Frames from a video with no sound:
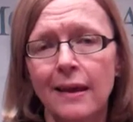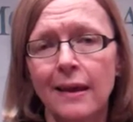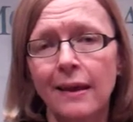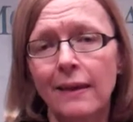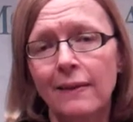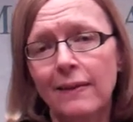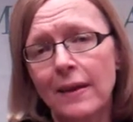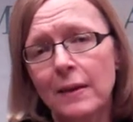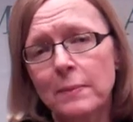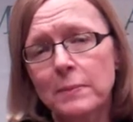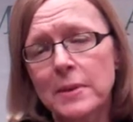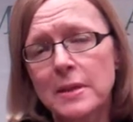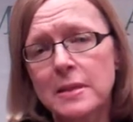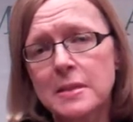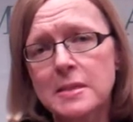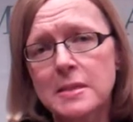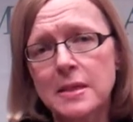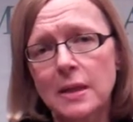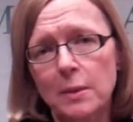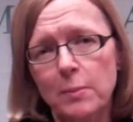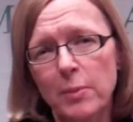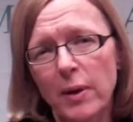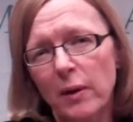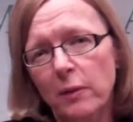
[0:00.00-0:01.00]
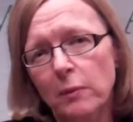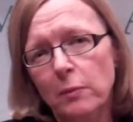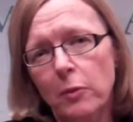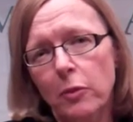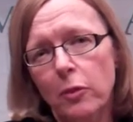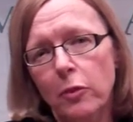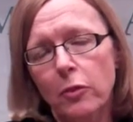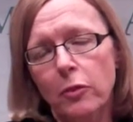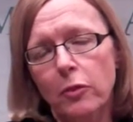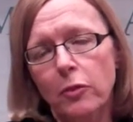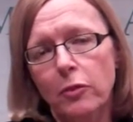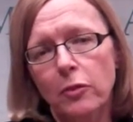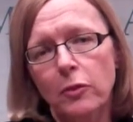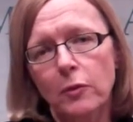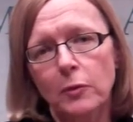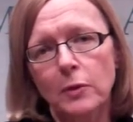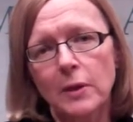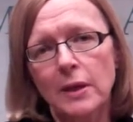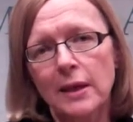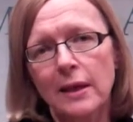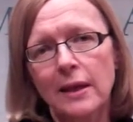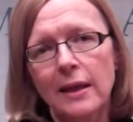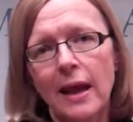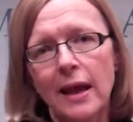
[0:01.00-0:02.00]
And that means that about
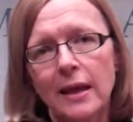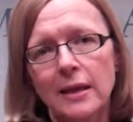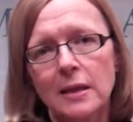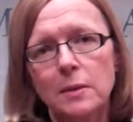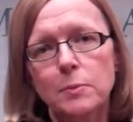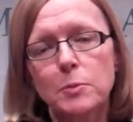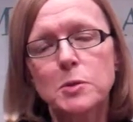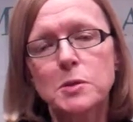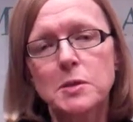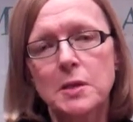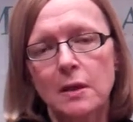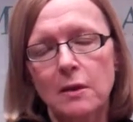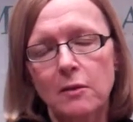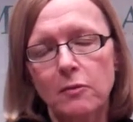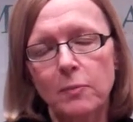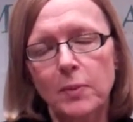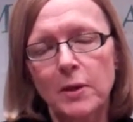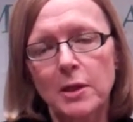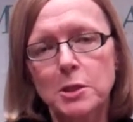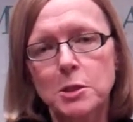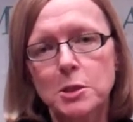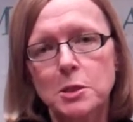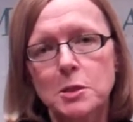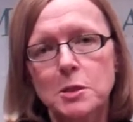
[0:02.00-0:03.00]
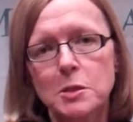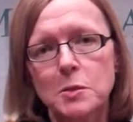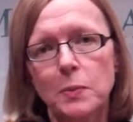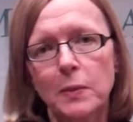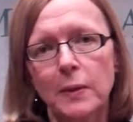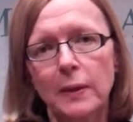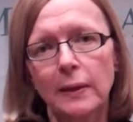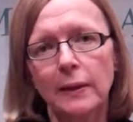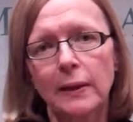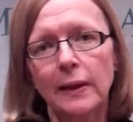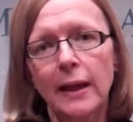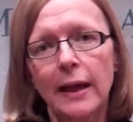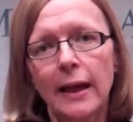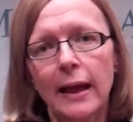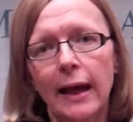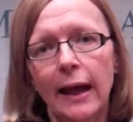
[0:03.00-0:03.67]
30 to 90% of patients will